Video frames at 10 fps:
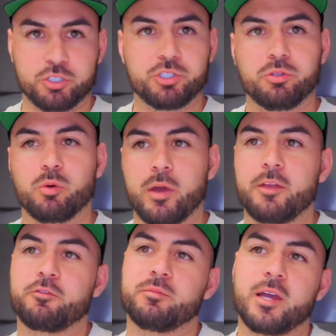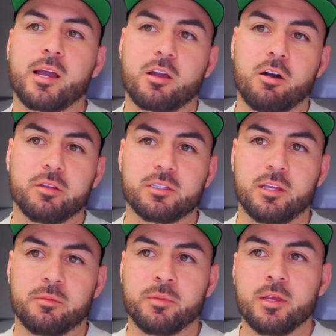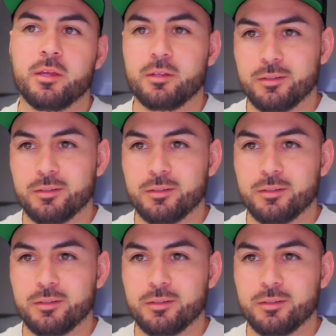push you away from not calling them.